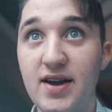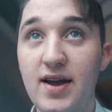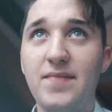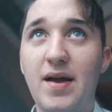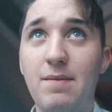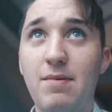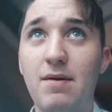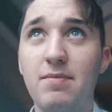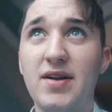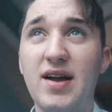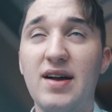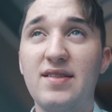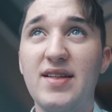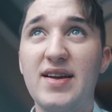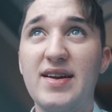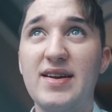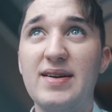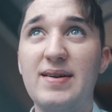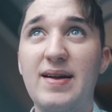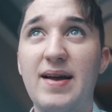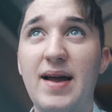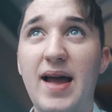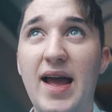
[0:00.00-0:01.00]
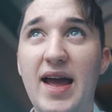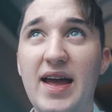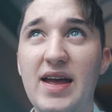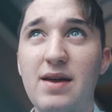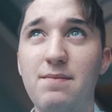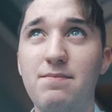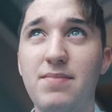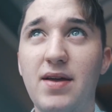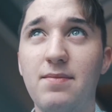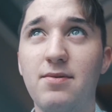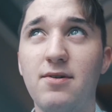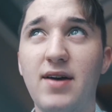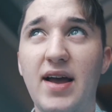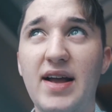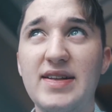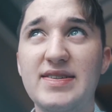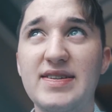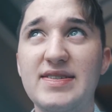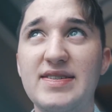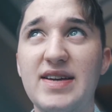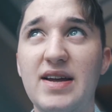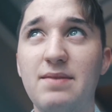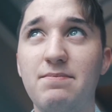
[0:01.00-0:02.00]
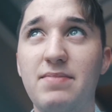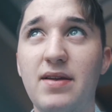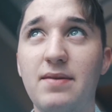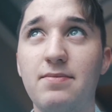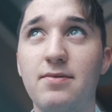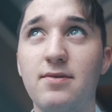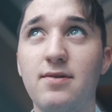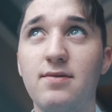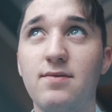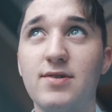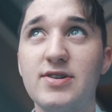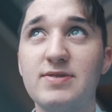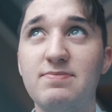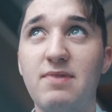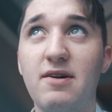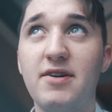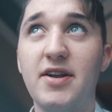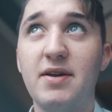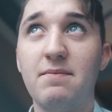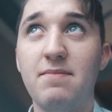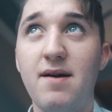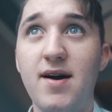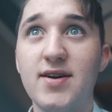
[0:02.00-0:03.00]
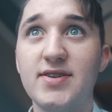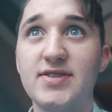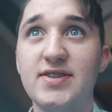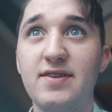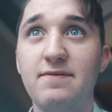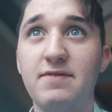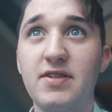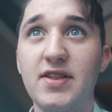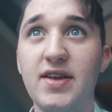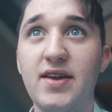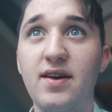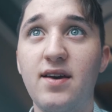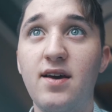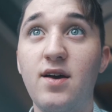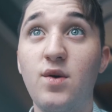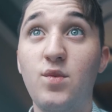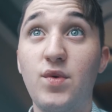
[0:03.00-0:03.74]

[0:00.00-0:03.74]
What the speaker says: I probably got like 8 to 10 people responding positively